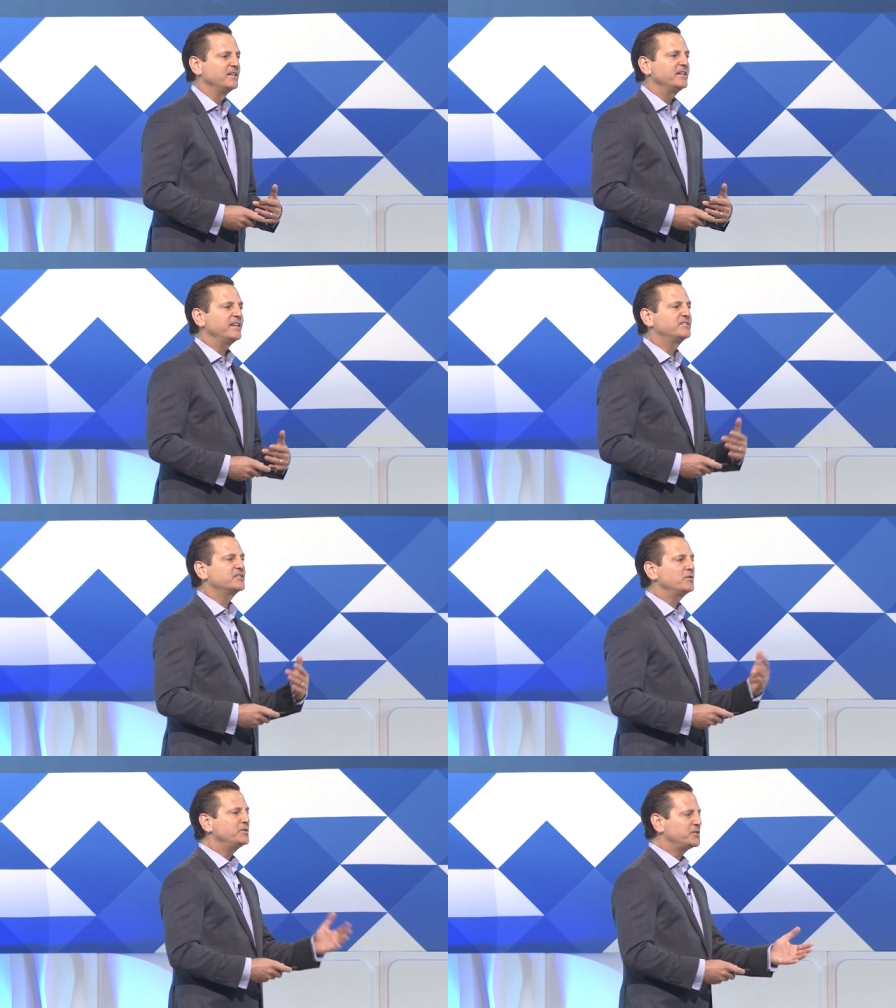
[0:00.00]
And
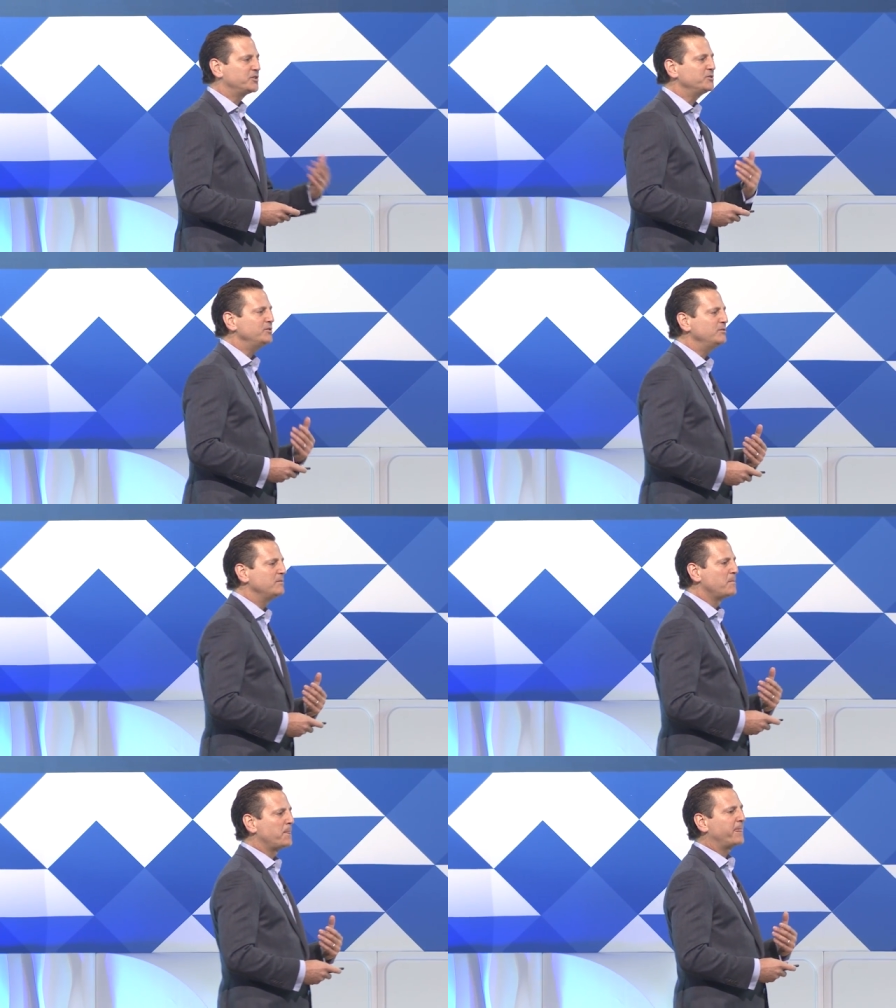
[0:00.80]
so did you,
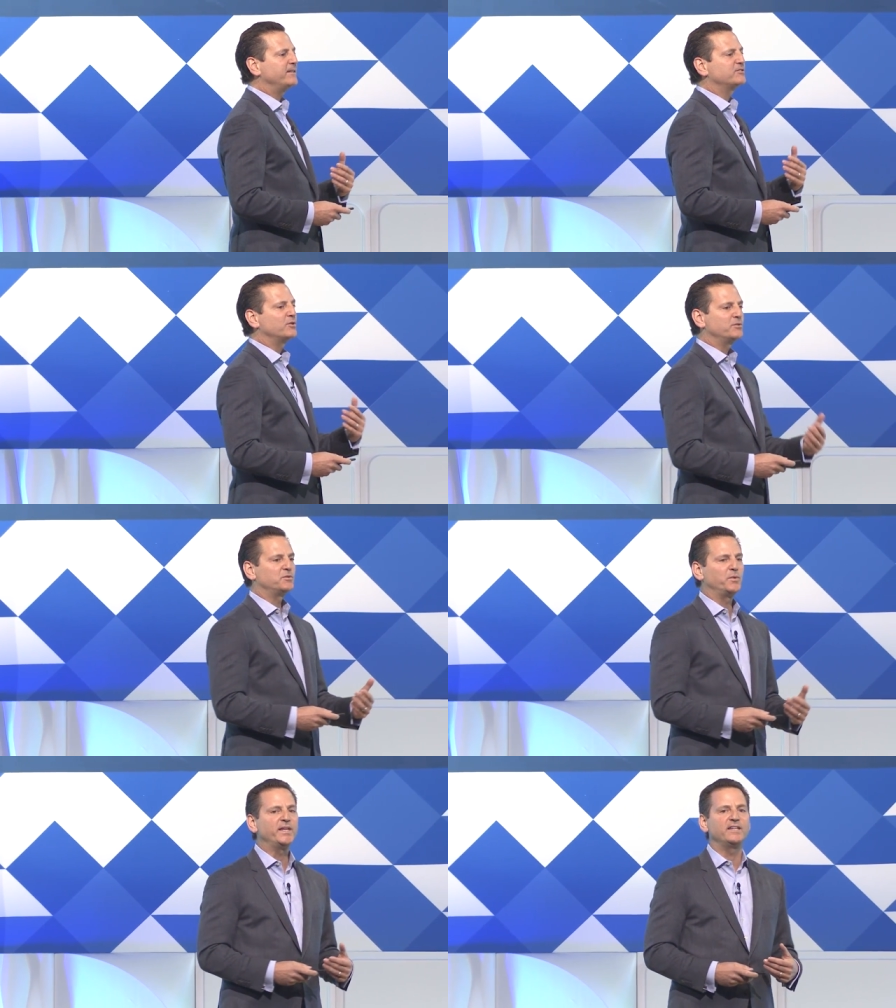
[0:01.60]
and so did
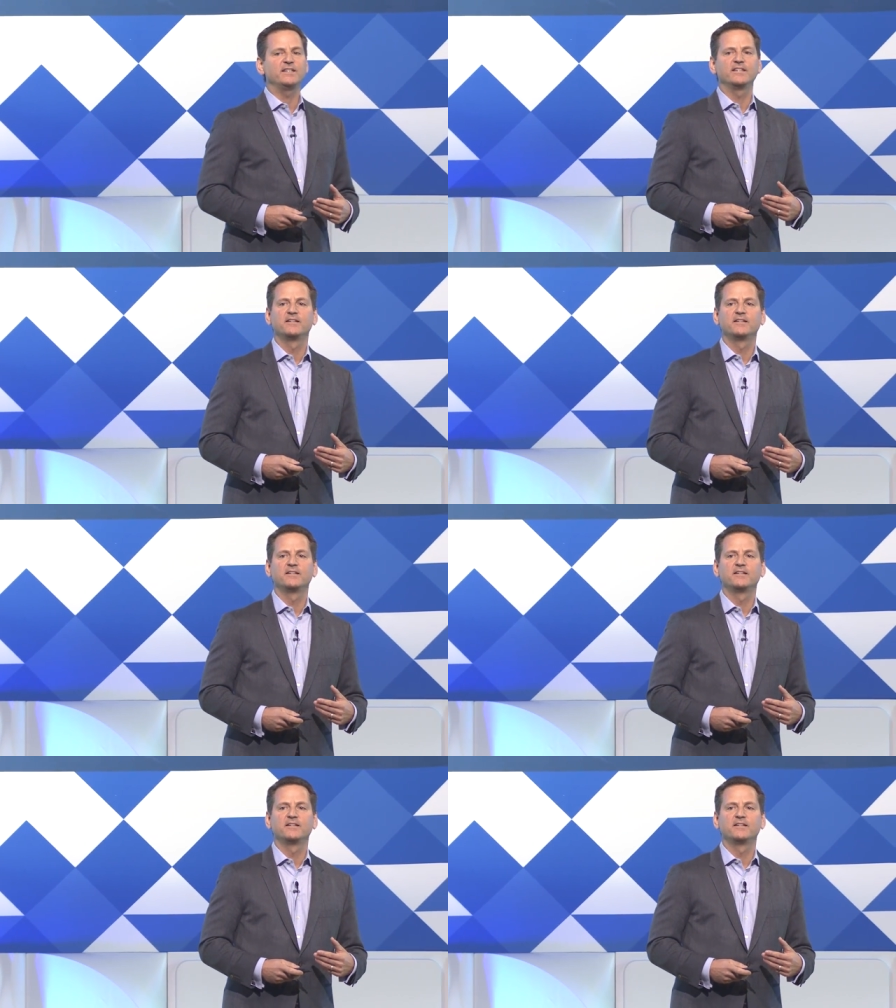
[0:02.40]
we.